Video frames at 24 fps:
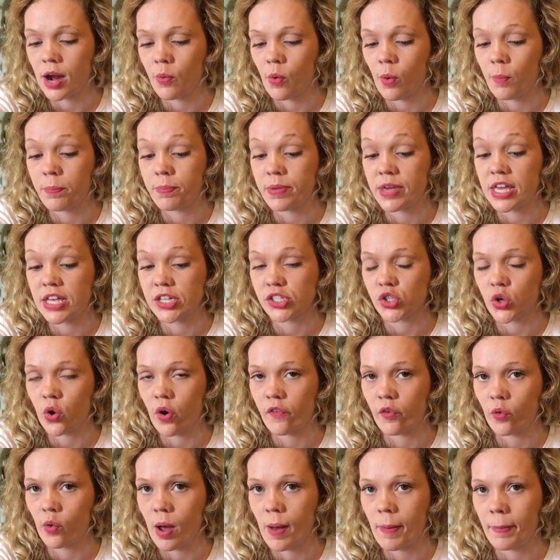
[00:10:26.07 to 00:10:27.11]
It won't be so
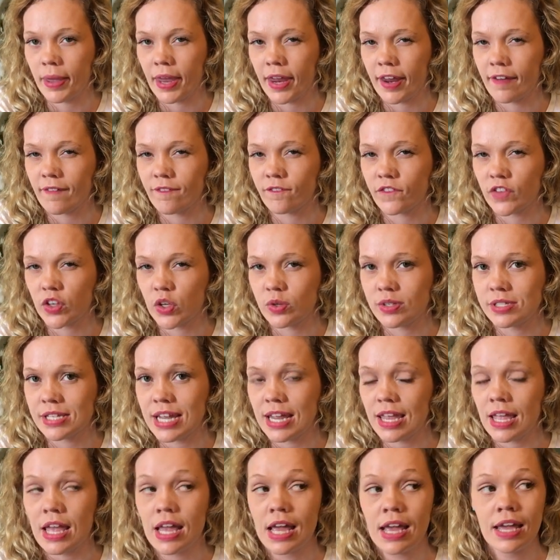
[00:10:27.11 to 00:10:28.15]
overwhelming and
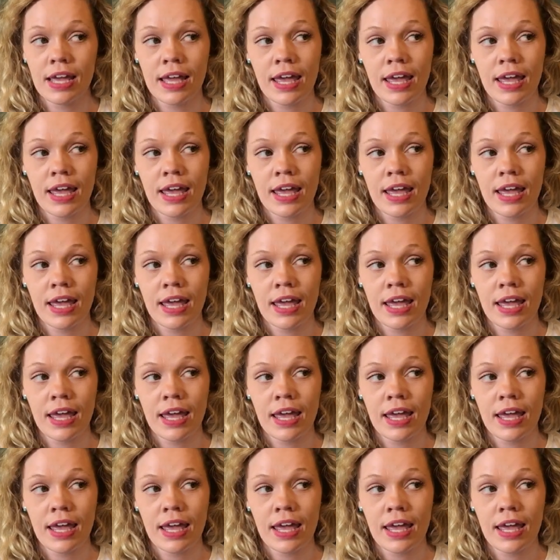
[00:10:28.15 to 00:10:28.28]
confusing,